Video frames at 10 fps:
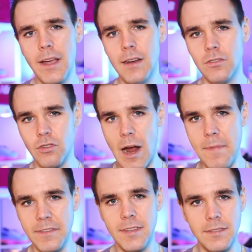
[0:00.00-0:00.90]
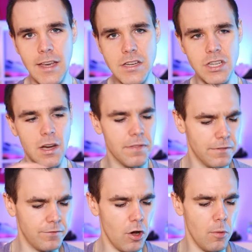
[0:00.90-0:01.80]
way I can describe the sensation of the
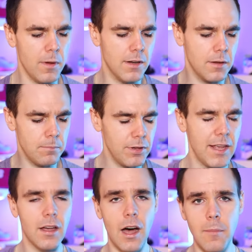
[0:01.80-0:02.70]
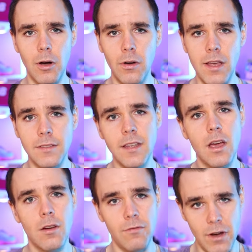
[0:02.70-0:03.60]
foam and plate combo is
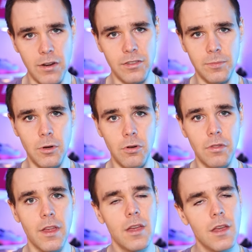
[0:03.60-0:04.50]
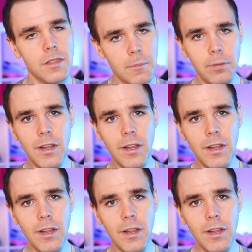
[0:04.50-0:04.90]
very smooth. The